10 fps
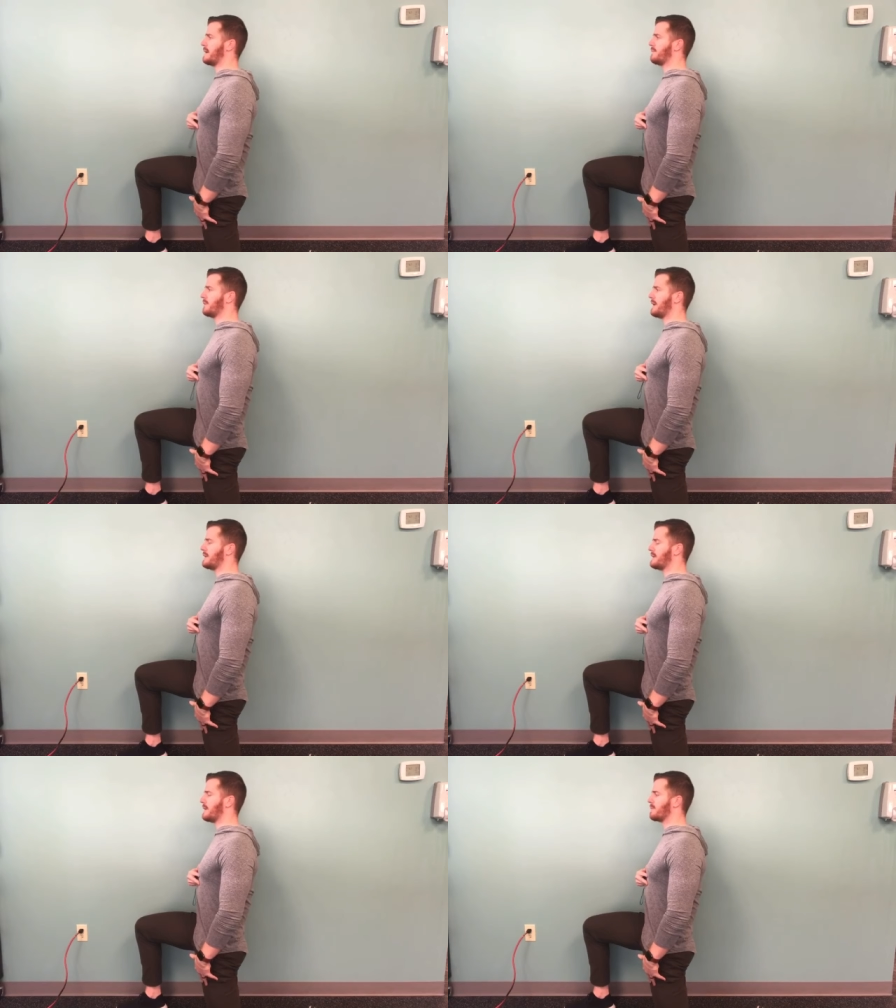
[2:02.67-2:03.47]
upright in
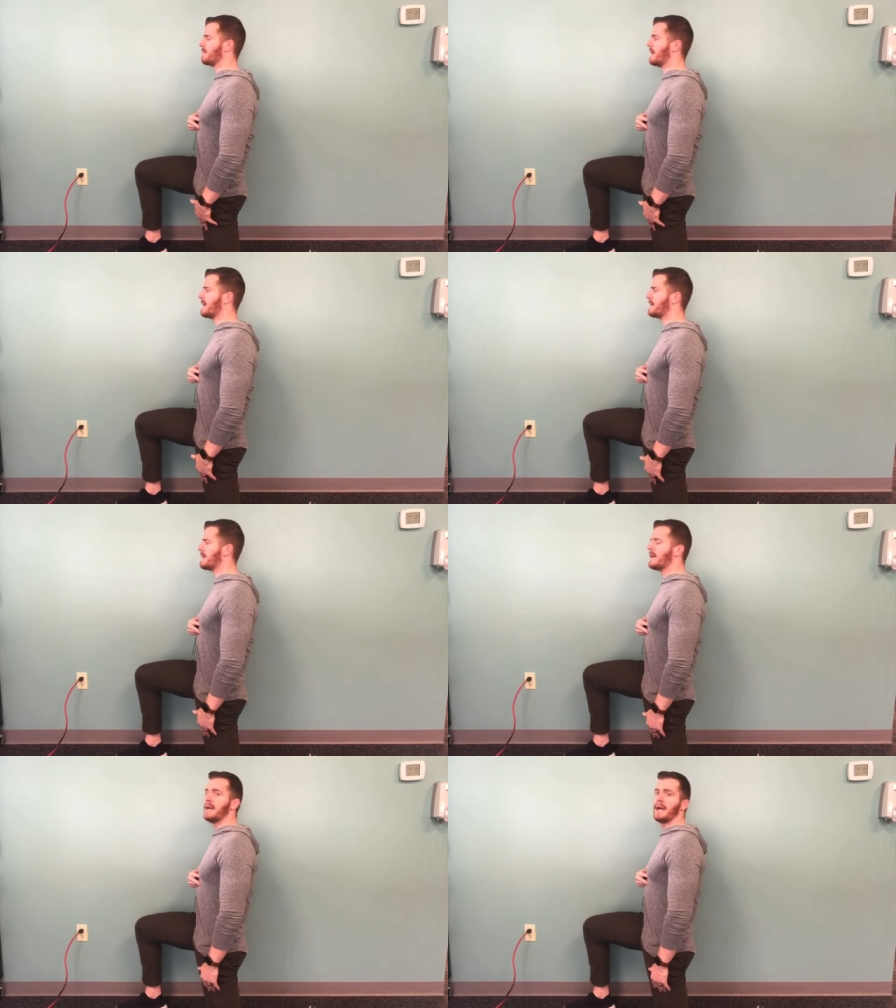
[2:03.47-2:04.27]
the upper body.
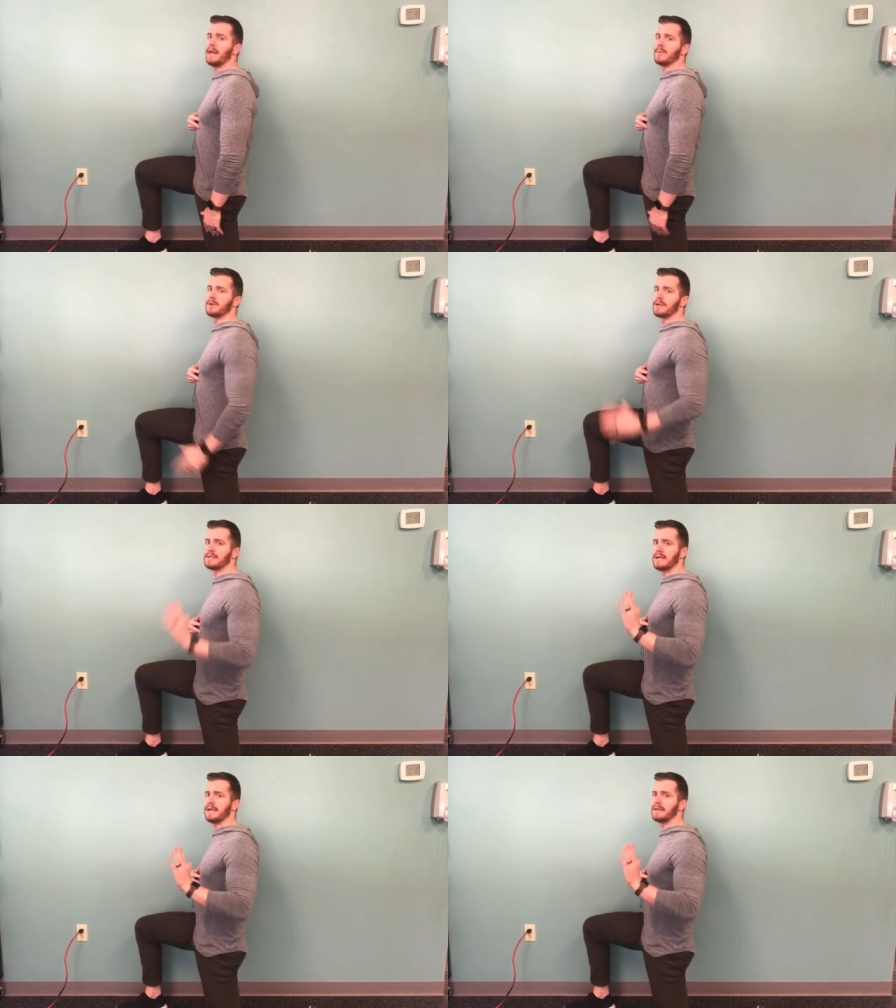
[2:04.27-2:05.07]
And then we're gonna
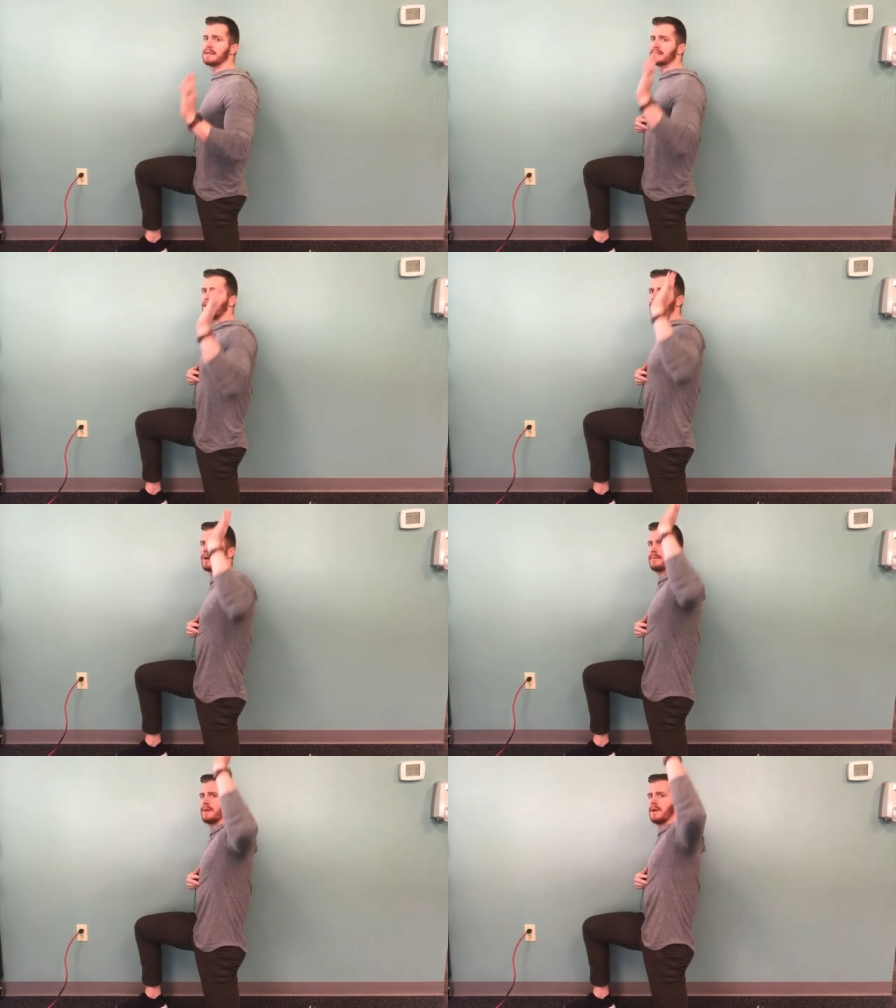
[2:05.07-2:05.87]
take this
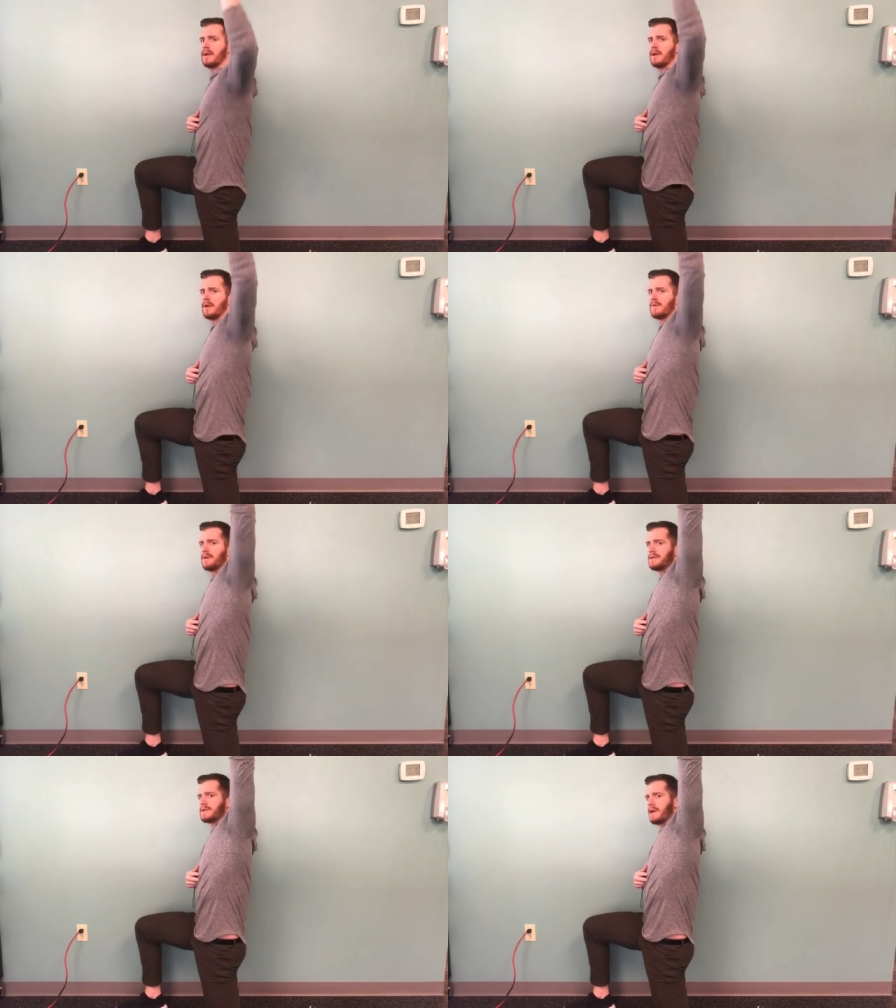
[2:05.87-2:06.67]
arm,
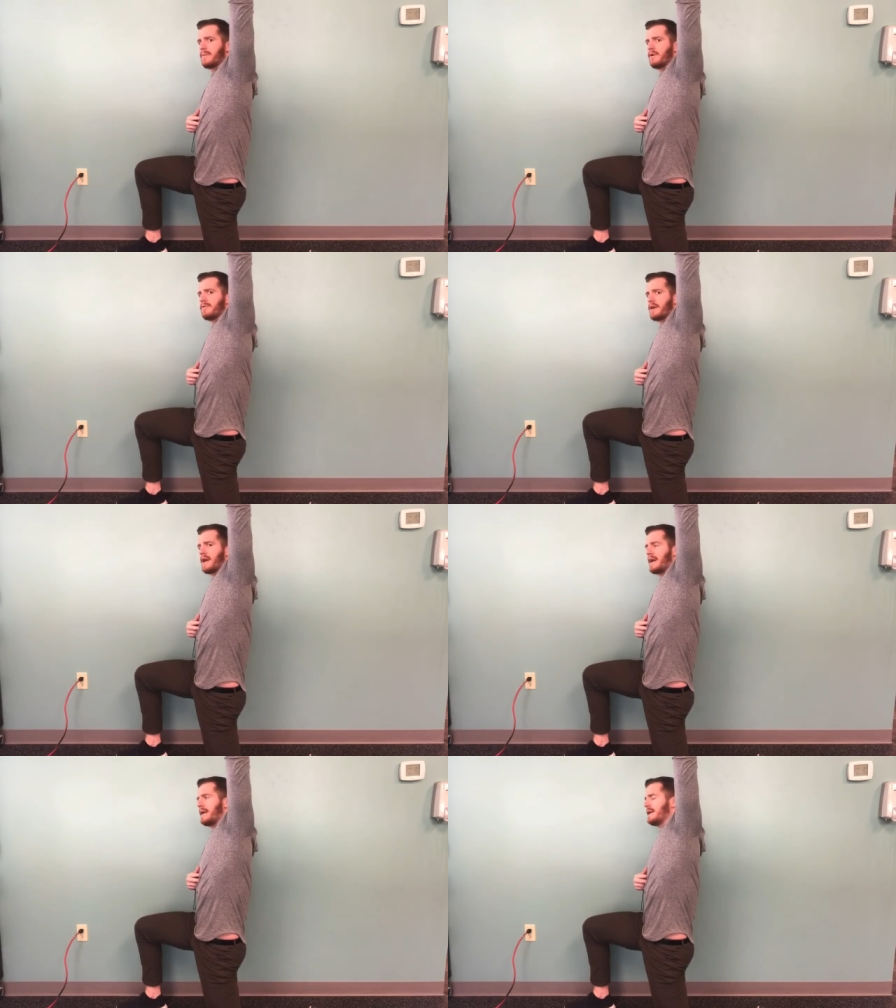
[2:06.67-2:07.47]
reach it up
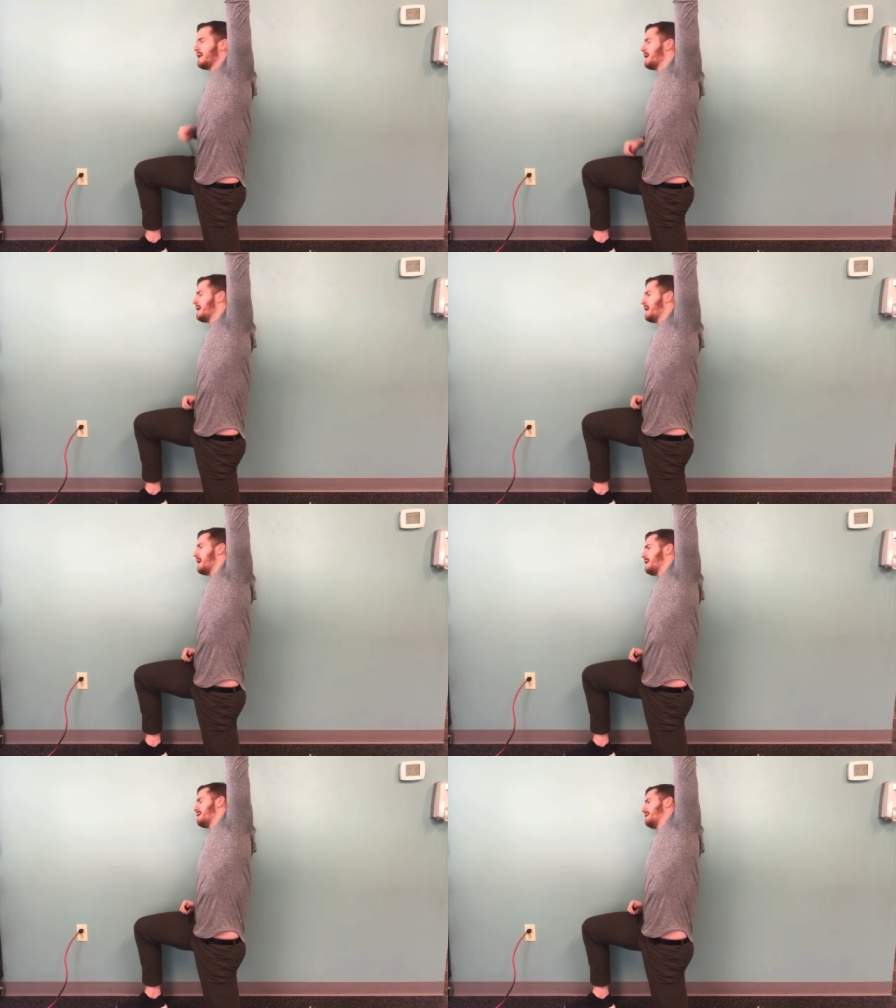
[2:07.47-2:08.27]
overhead,
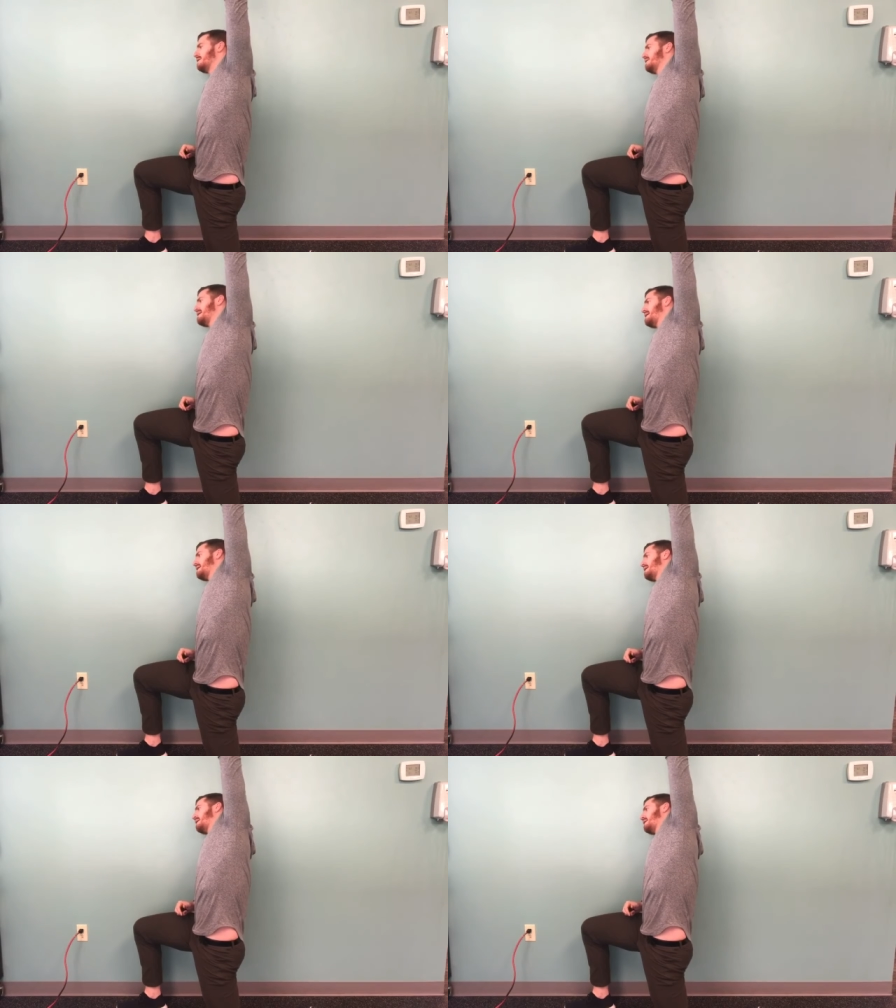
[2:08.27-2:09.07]
and then lean